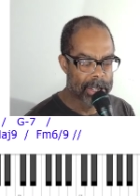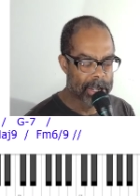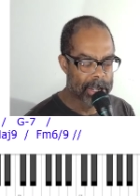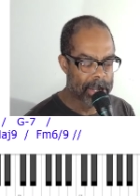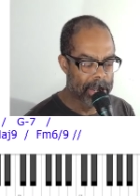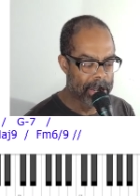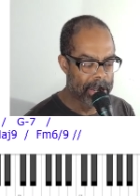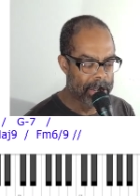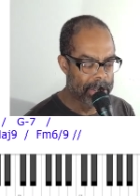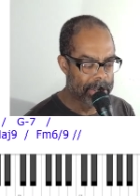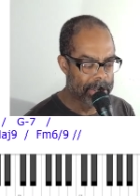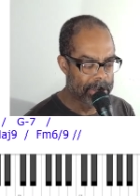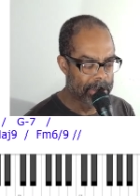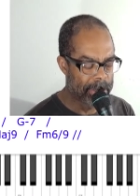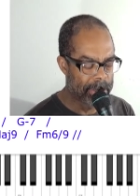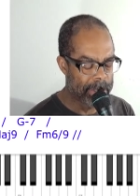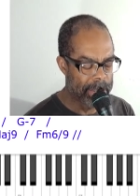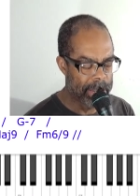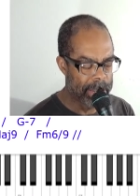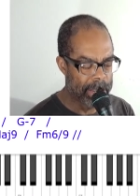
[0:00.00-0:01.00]
Okay, so
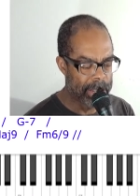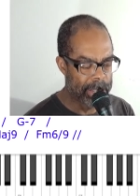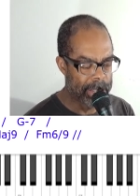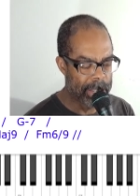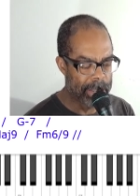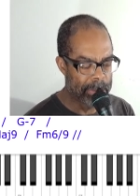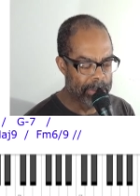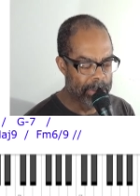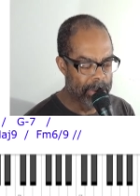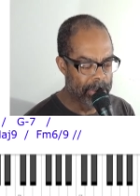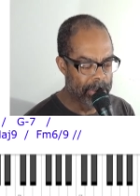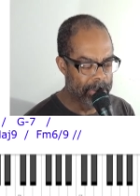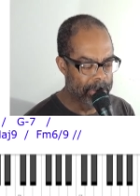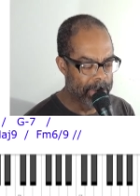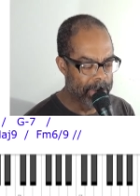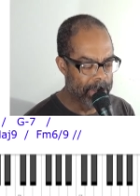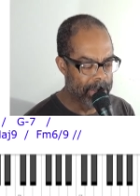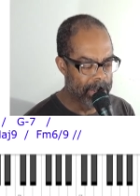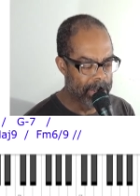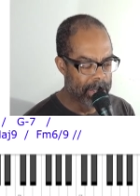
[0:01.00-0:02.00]
again, that
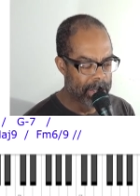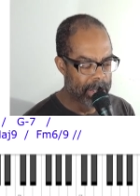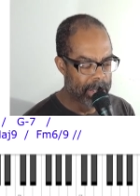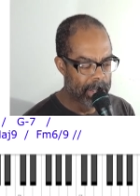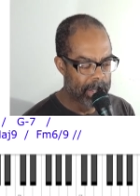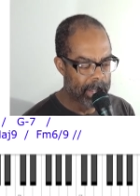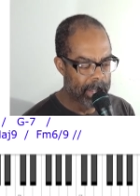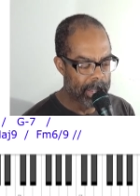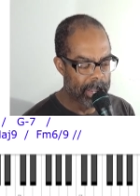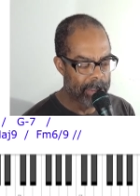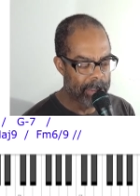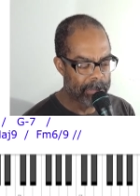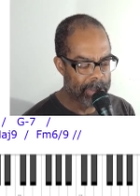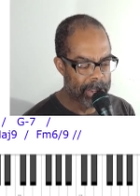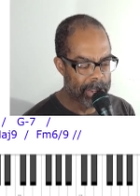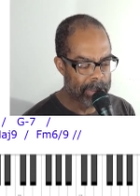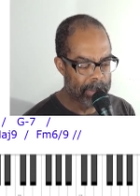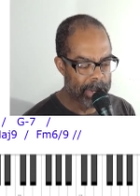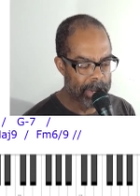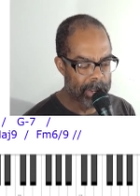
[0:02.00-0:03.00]
movement, A
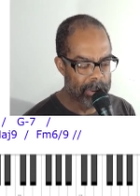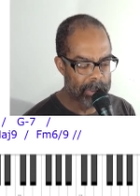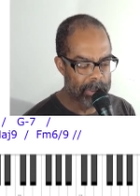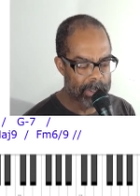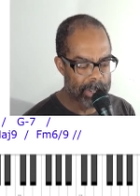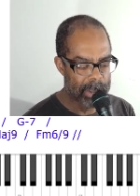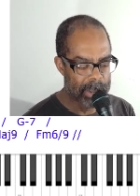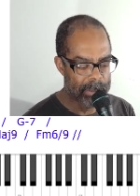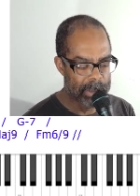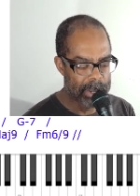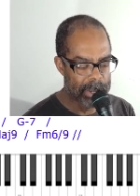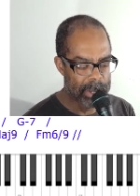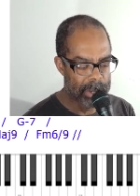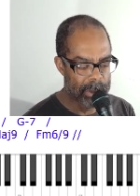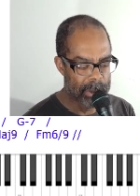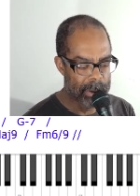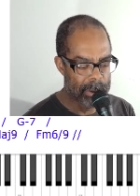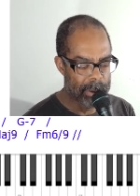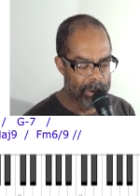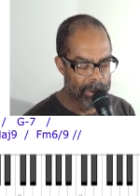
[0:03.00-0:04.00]
flat minor 7
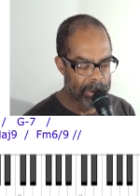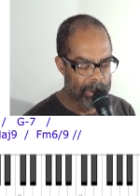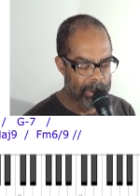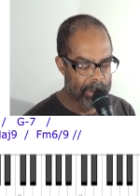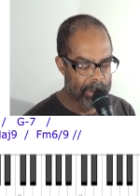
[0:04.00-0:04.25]
here.